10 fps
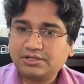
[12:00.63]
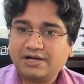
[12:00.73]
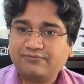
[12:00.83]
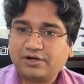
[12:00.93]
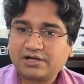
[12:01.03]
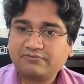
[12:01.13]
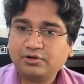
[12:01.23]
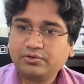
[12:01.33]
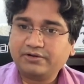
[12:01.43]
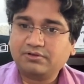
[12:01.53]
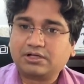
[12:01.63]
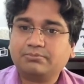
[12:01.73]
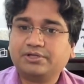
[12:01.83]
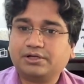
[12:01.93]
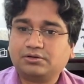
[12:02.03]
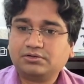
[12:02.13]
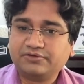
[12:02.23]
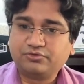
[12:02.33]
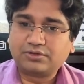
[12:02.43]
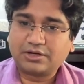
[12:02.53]
what it will do, it will come here.
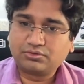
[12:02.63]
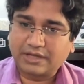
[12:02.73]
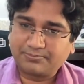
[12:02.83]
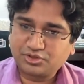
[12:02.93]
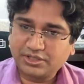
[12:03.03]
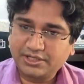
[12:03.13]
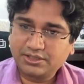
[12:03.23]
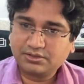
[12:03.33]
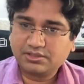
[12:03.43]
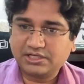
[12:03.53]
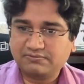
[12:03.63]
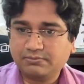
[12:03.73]
If you try to capture it, it will